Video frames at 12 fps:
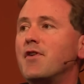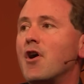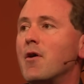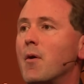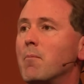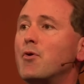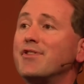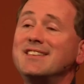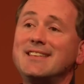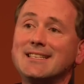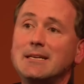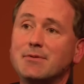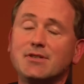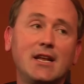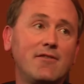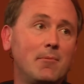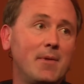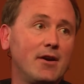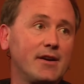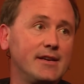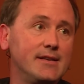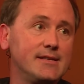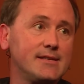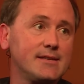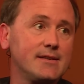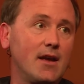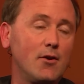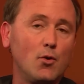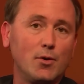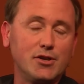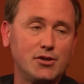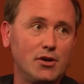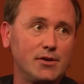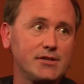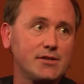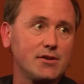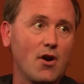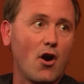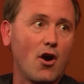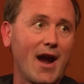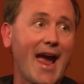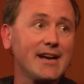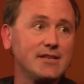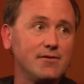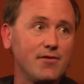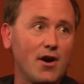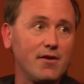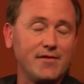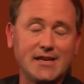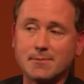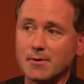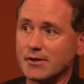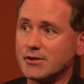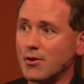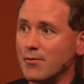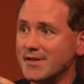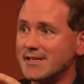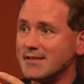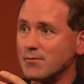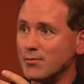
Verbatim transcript: all, more than 60% of Americans who are adults are active on Facebook. So this has